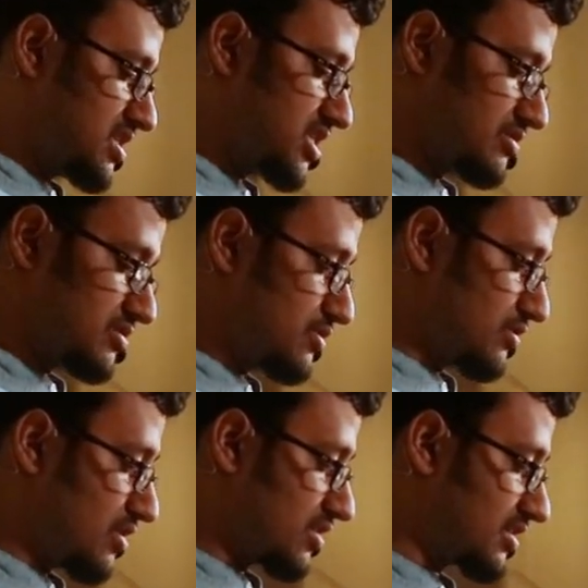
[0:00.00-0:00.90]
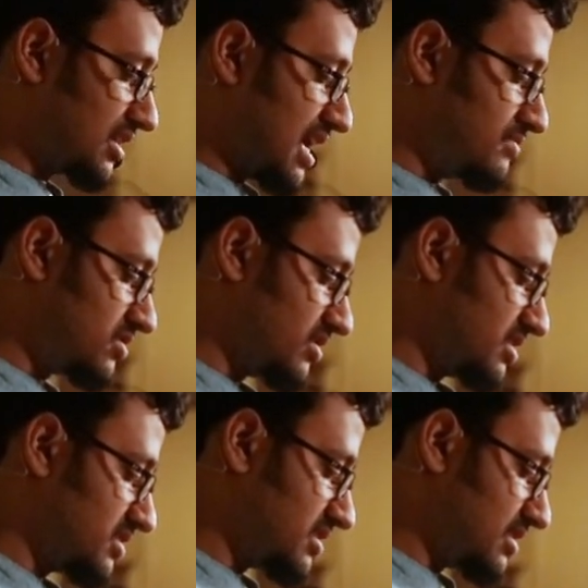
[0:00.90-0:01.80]
She could no longer climb
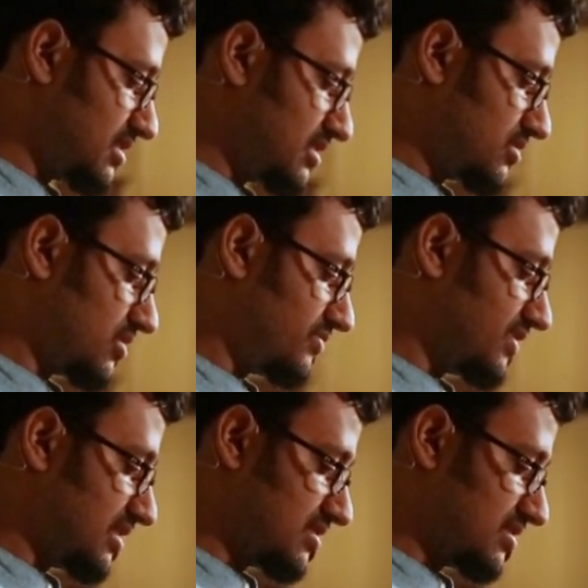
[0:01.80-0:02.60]
trees, nor fill